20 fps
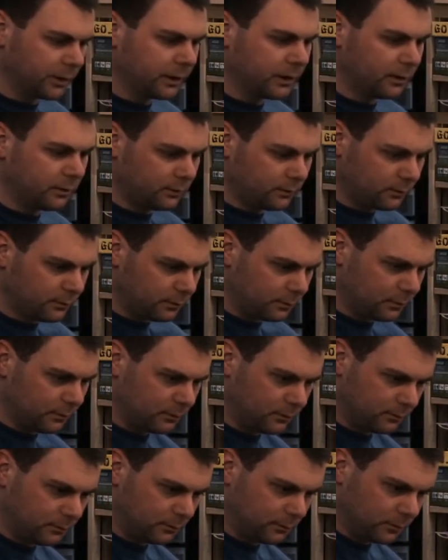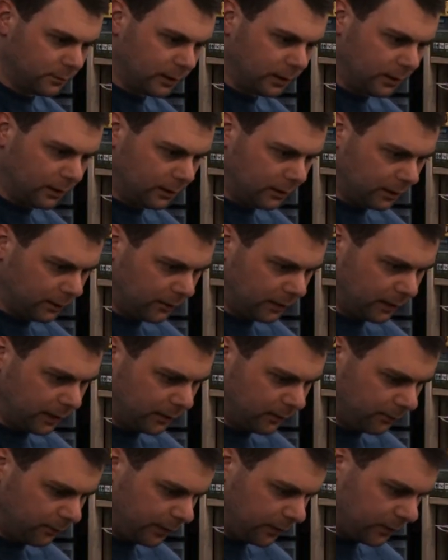working.
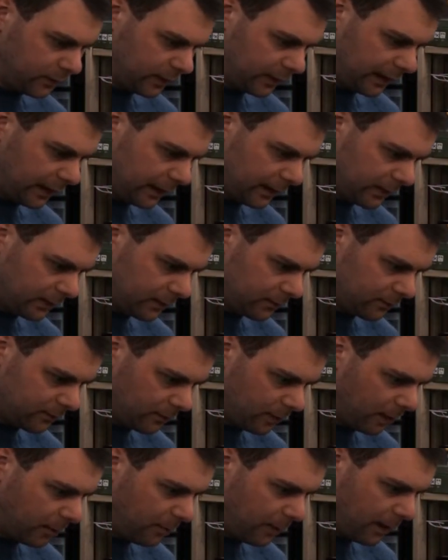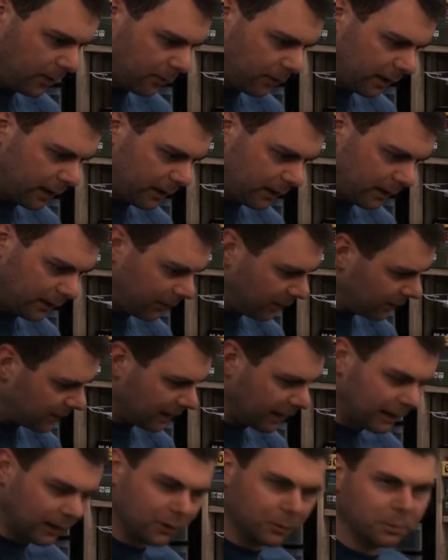Everything feels like it's about right. There
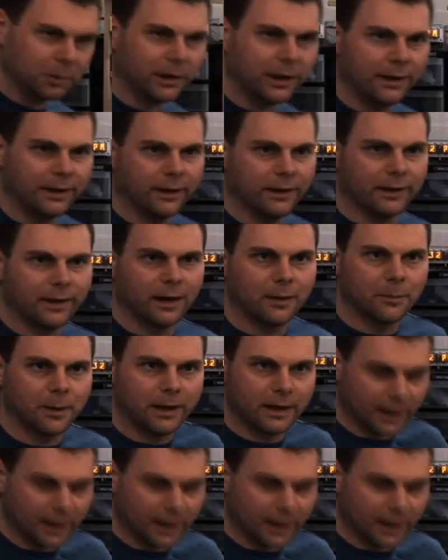is that little play there that I